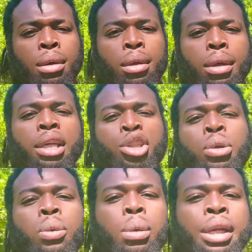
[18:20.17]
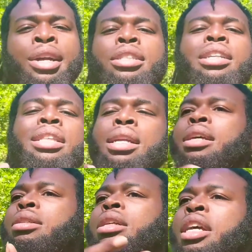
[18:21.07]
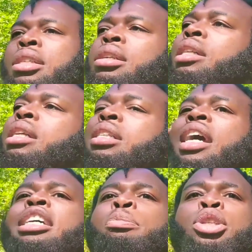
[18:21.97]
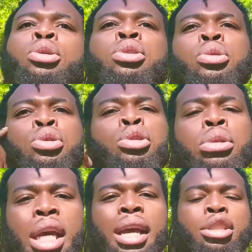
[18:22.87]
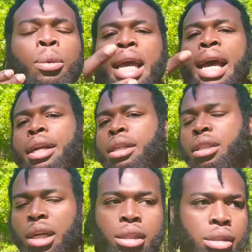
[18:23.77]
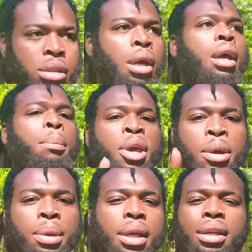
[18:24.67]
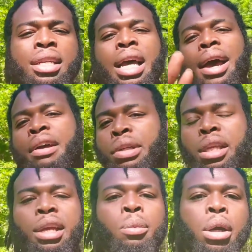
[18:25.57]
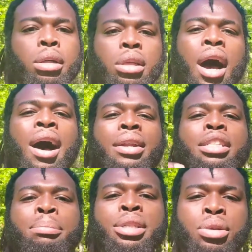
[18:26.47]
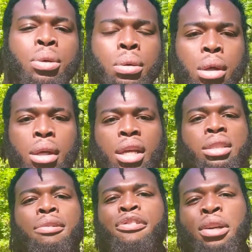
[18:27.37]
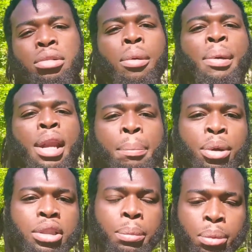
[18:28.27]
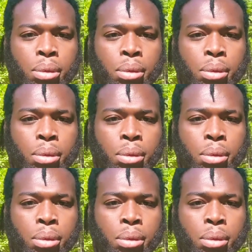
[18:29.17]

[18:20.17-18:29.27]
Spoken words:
It's you. And there's nothing else, there's nothing to change but you. As soon as you change, your reality changes. Period. That's how everything works. All is mental. That's the first hermetic principle.